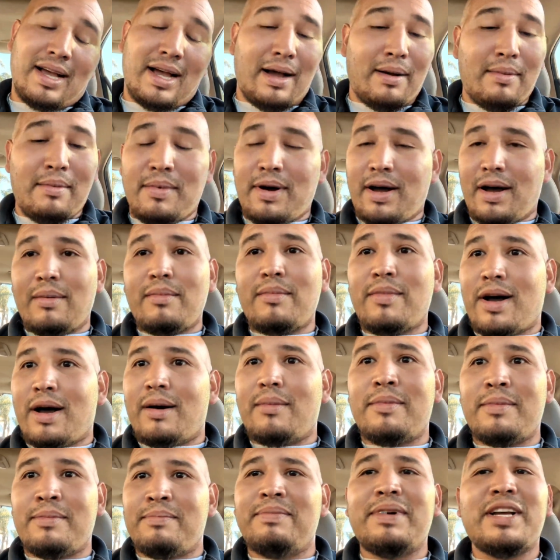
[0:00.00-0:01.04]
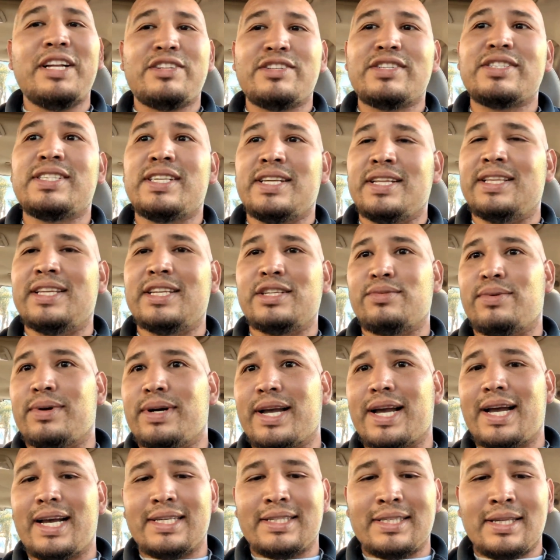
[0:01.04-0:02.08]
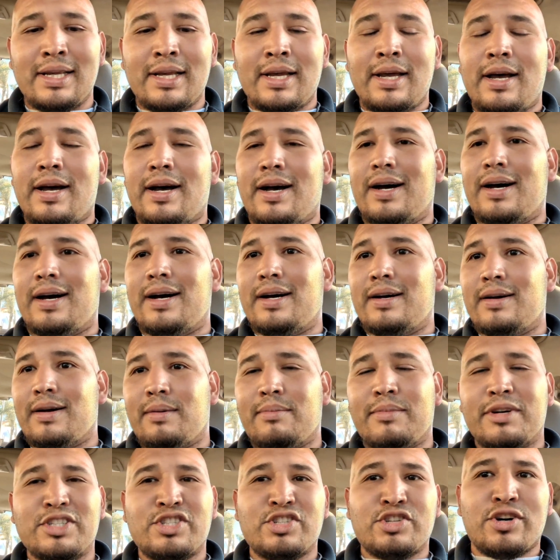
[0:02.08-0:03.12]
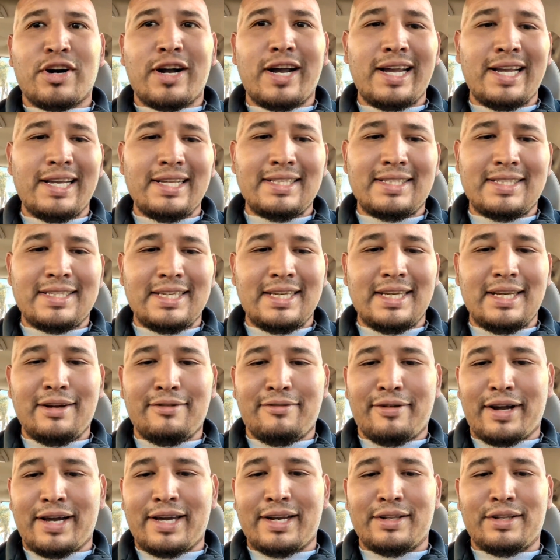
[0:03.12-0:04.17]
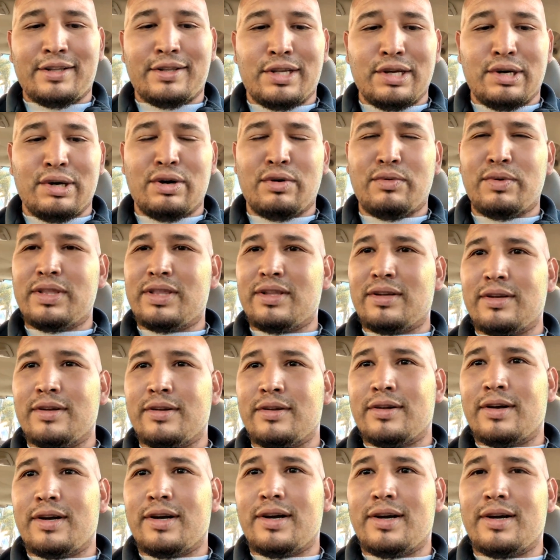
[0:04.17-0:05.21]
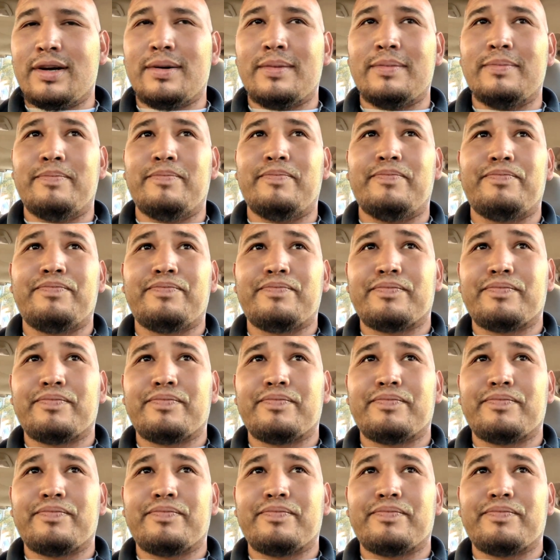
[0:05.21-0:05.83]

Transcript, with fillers: I'm I'm I'm interested in this one, guys. Uh, I'm gonna try and see if I could do it with the um,